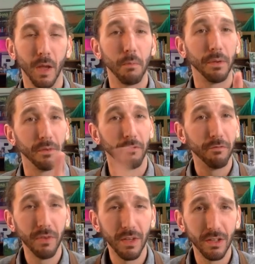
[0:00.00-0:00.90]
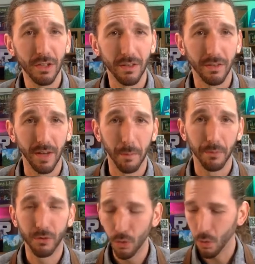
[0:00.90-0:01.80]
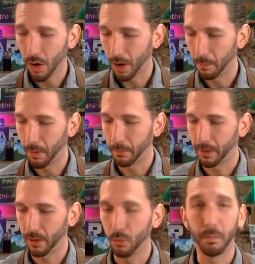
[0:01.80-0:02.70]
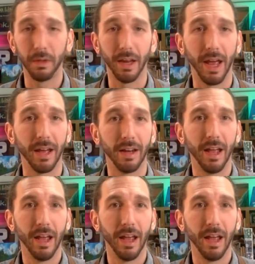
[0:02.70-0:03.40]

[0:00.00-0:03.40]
But the finishing steps to our pumpkin would be to add